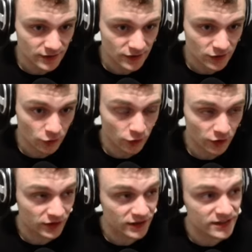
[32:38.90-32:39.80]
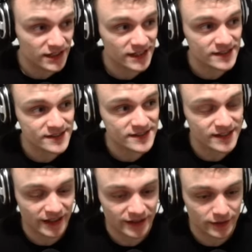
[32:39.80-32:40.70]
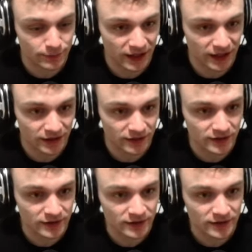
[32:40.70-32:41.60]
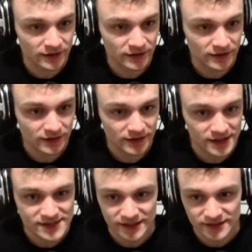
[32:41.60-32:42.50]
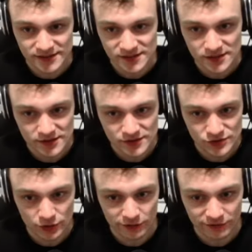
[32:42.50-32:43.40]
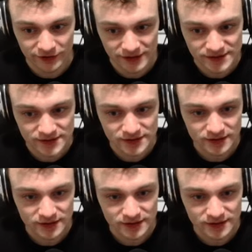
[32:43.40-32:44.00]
coordinate inside the pane, inside this surface?